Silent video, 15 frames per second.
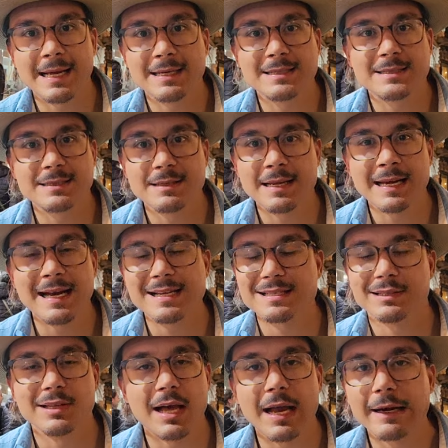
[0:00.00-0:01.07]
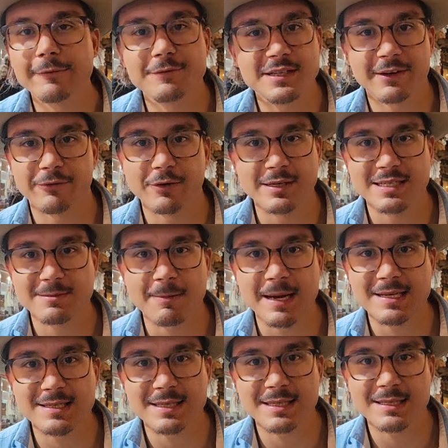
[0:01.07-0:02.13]
and it has a lot of different
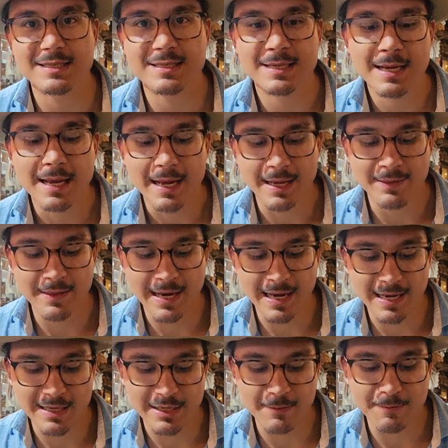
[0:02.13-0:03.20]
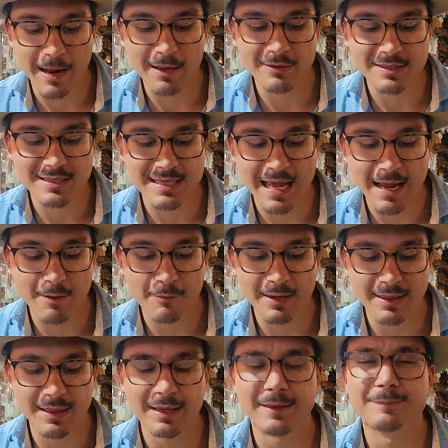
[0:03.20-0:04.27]
spices, and then you balance that
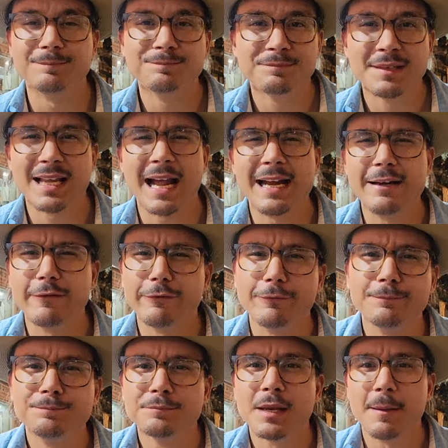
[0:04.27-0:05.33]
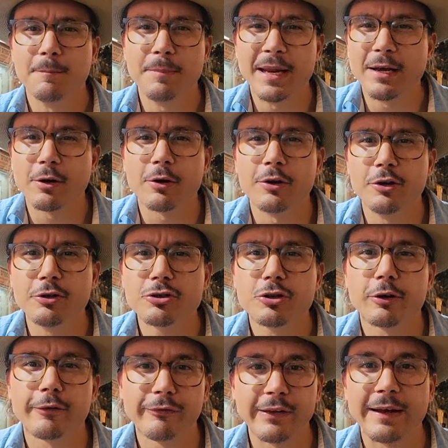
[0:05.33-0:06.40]
with the kind of bitter
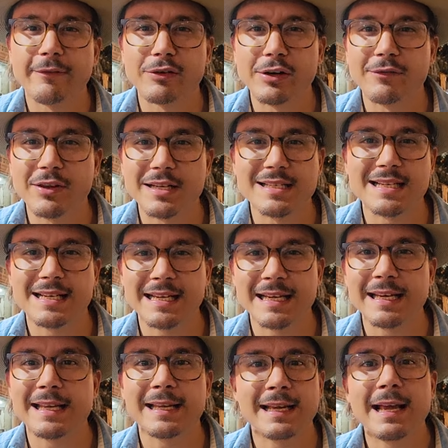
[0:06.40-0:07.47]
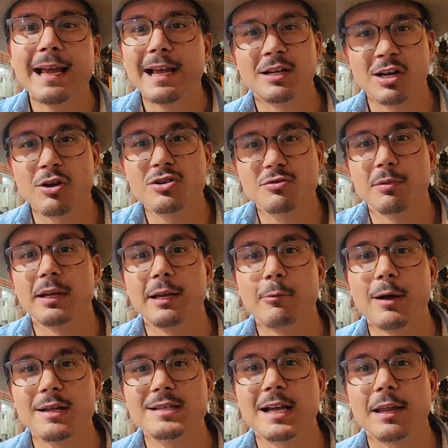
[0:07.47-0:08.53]
neutral flavor of the tahini. It goes really
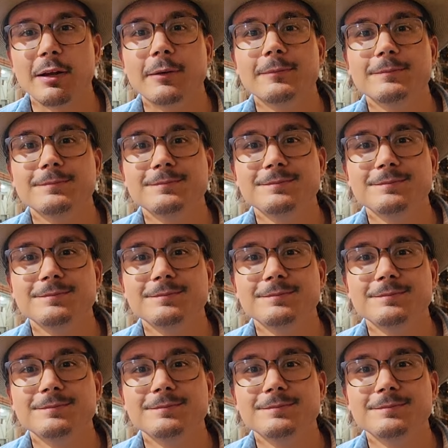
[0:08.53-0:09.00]
well together.